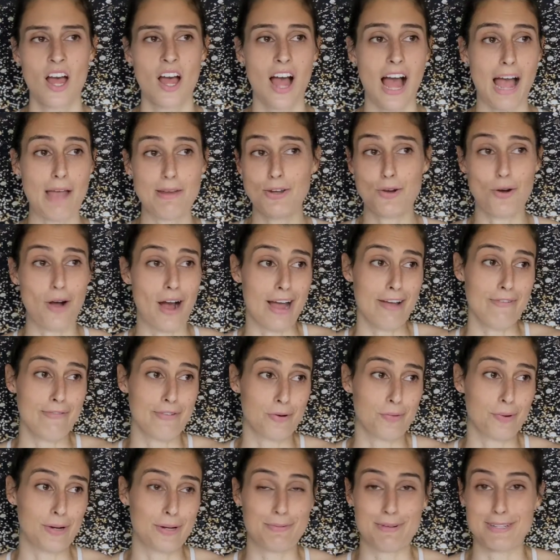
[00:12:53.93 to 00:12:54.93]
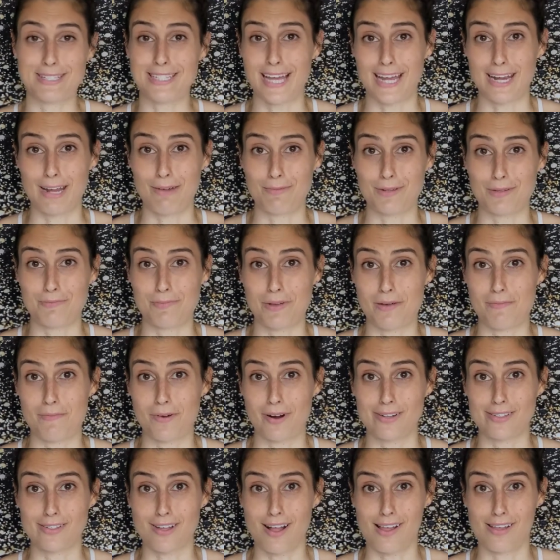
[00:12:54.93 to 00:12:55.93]
I know I, for one, would sign up to be a
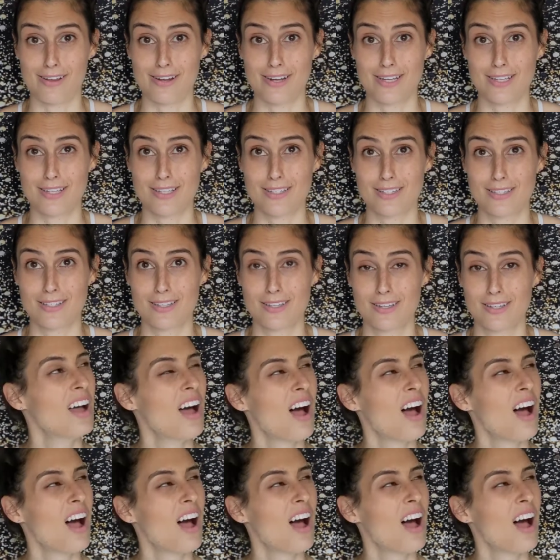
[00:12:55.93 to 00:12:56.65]
Mars colonist.